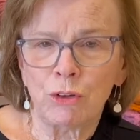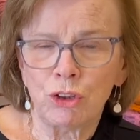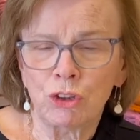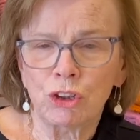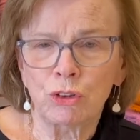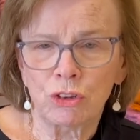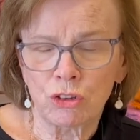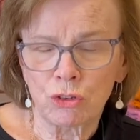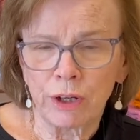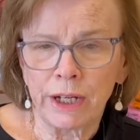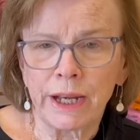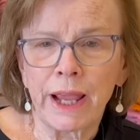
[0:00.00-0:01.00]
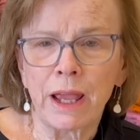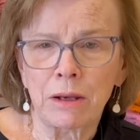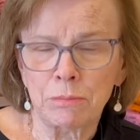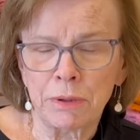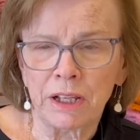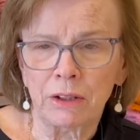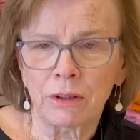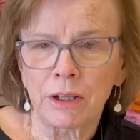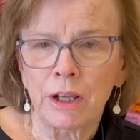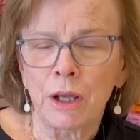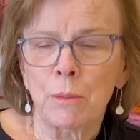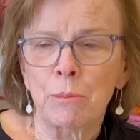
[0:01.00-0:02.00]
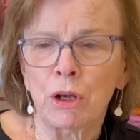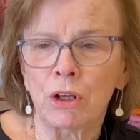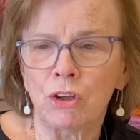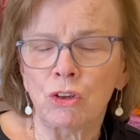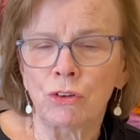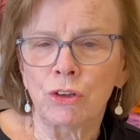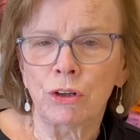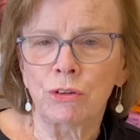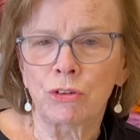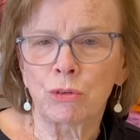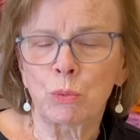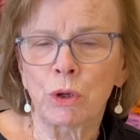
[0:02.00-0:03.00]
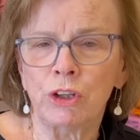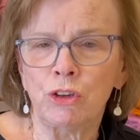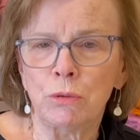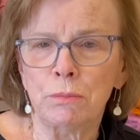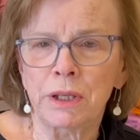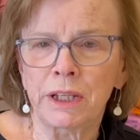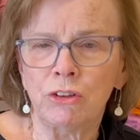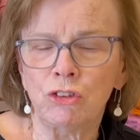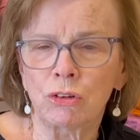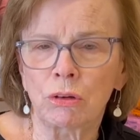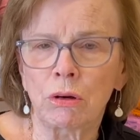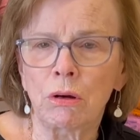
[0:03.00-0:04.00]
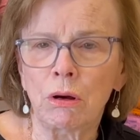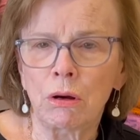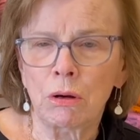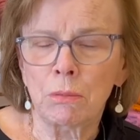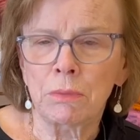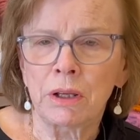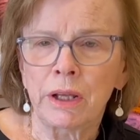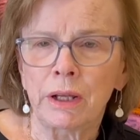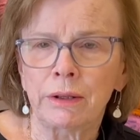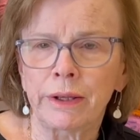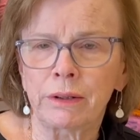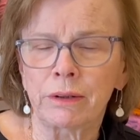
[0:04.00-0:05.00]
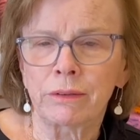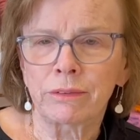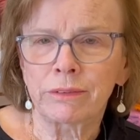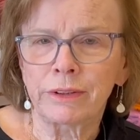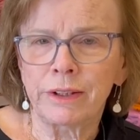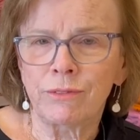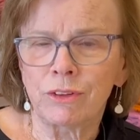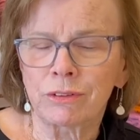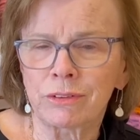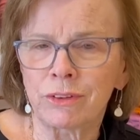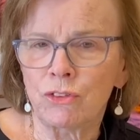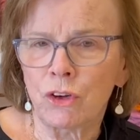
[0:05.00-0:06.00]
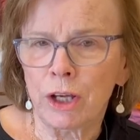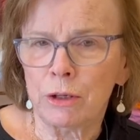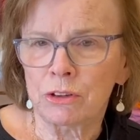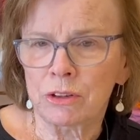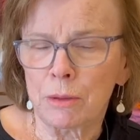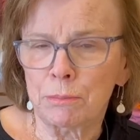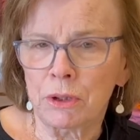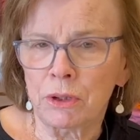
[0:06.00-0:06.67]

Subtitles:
You can do it straight and bent, but you'll notice when you bend your arm, like on a sleeve, the sleeve hikes up a